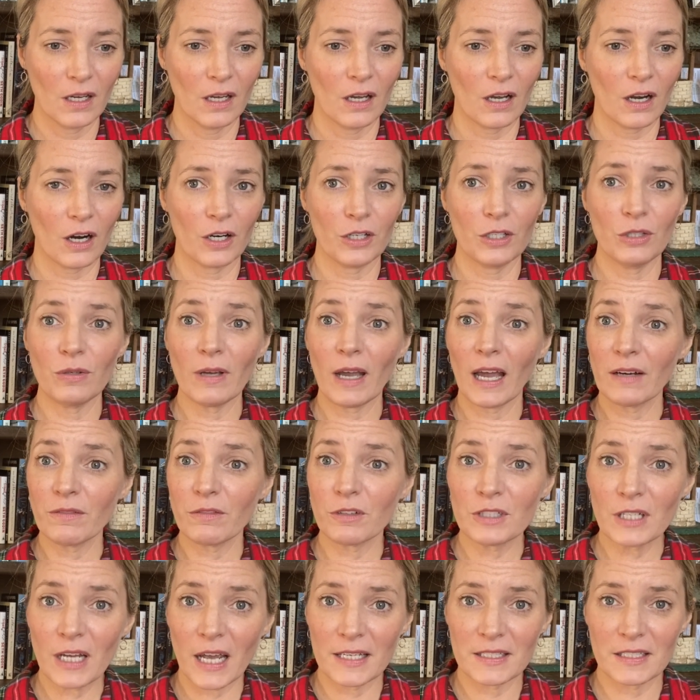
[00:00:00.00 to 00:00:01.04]
Are you
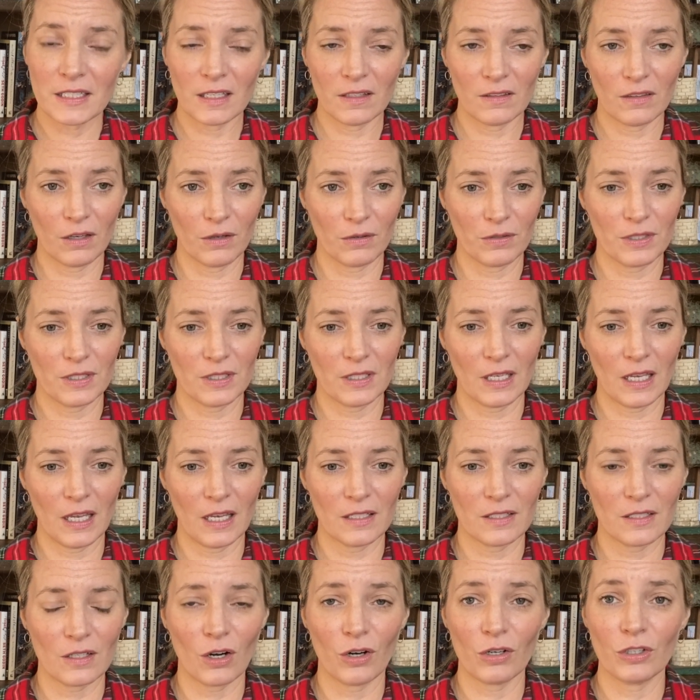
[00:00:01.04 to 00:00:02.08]
advertising those
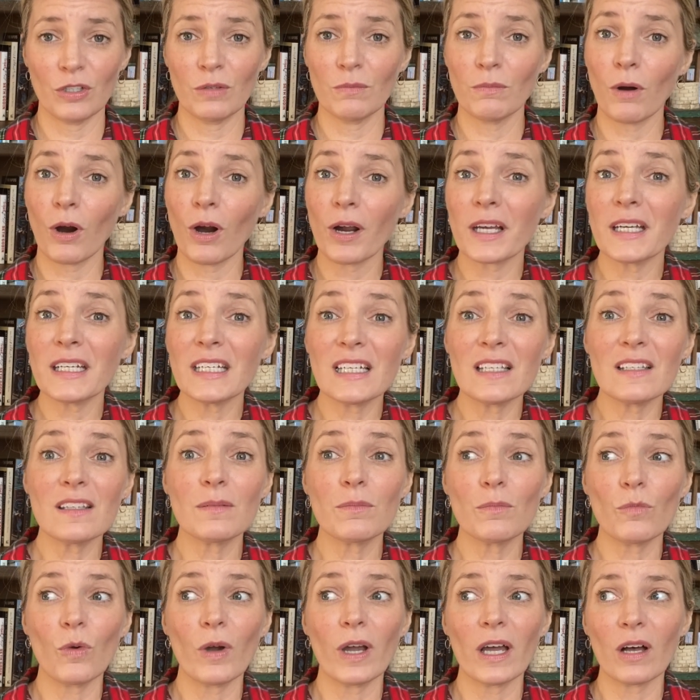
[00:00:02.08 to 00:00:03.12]
things? Are you marketing
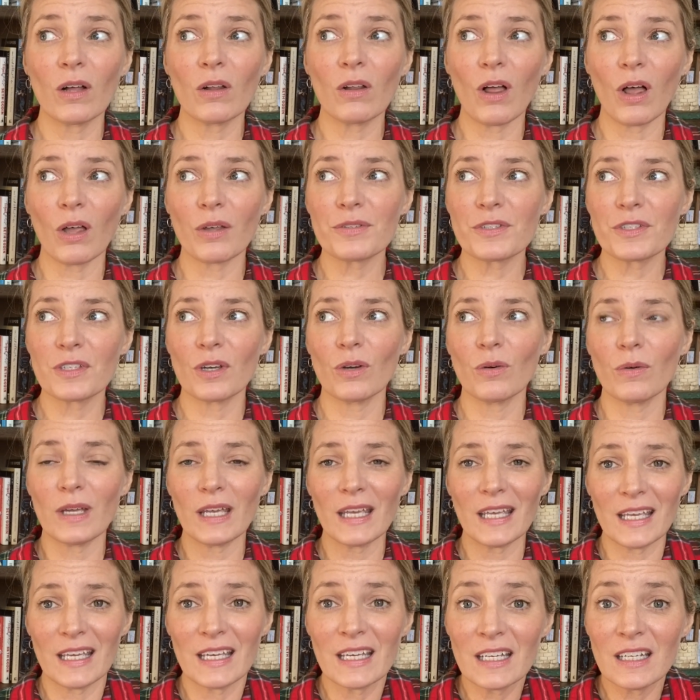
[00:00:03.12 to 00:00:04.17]
them well also
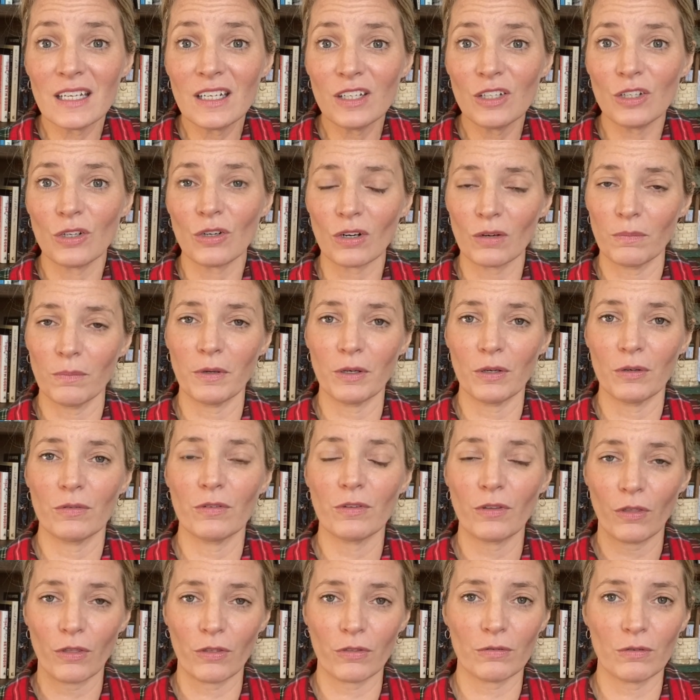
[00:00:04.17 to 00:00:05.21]
in your
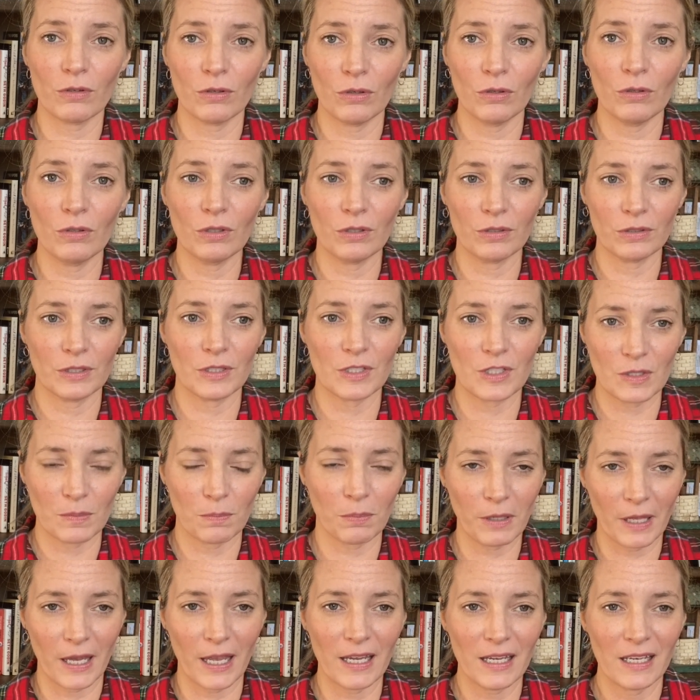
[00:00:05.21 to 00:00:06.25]
booth through your
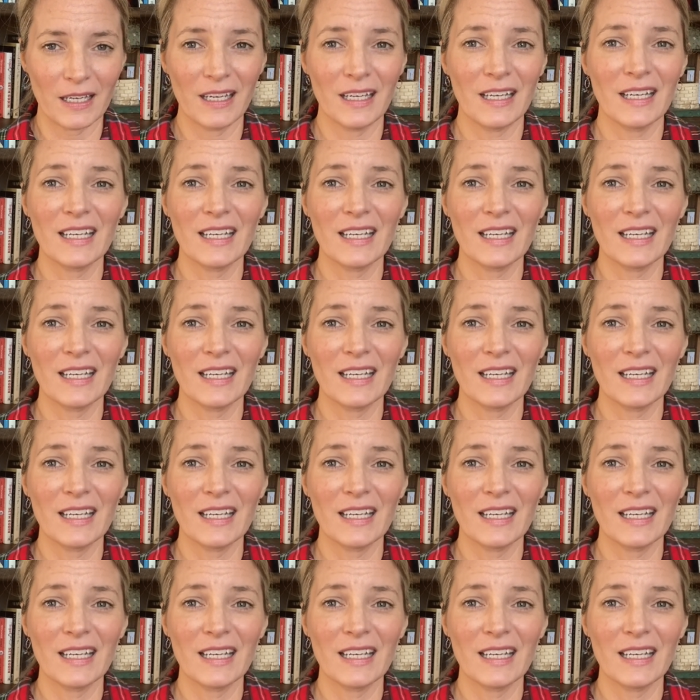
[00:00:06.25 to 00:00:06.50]
display?